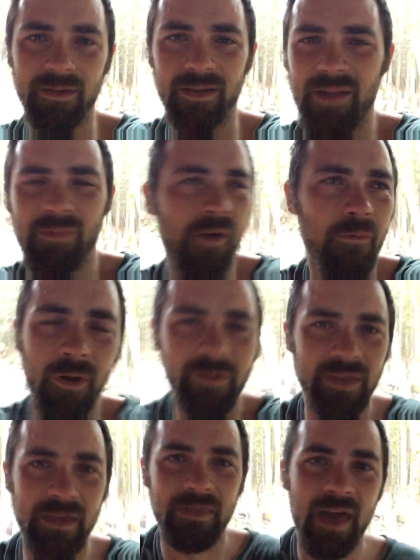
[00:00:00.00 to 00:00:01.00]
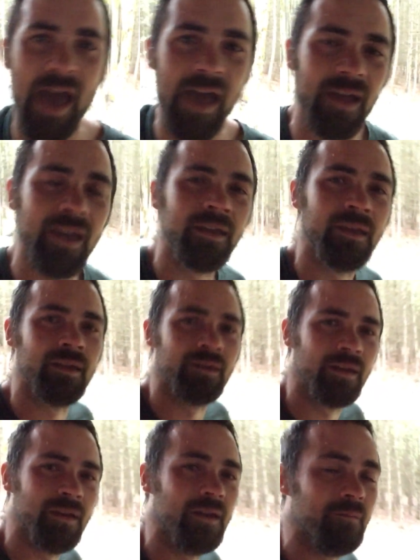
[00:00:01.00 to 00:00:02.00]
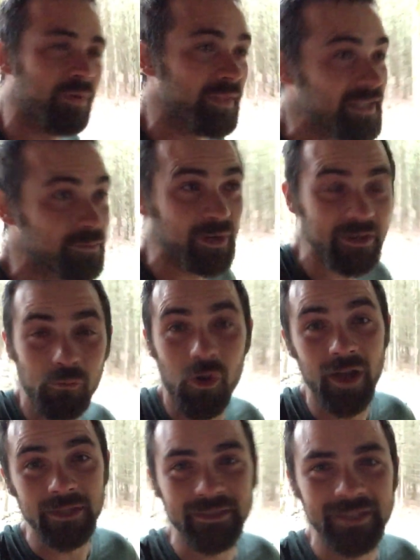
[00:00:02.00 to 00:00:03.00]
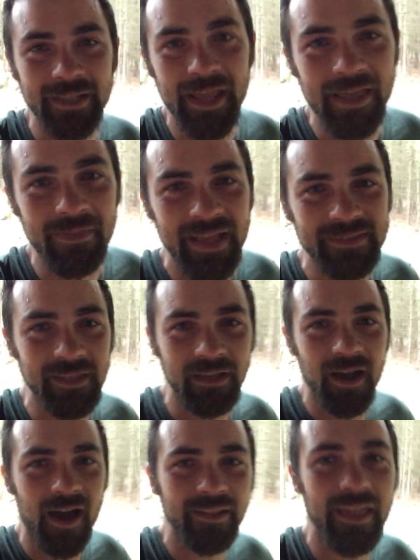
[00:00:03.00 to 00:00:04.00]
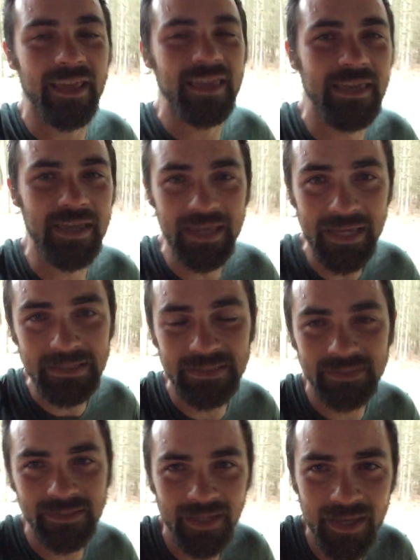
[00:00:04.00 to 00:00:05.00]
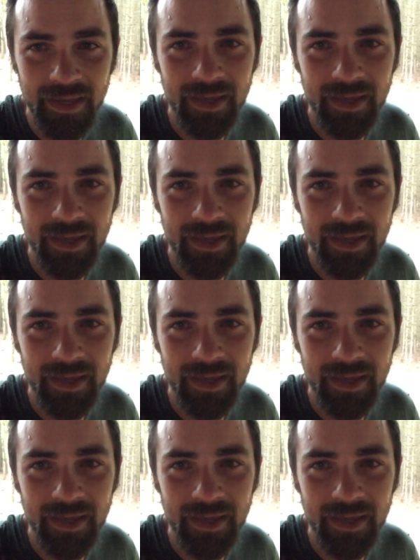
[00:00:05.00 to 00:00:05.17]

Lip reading: I'm not worthy of that. But that's what He wants, and that's the God that He is.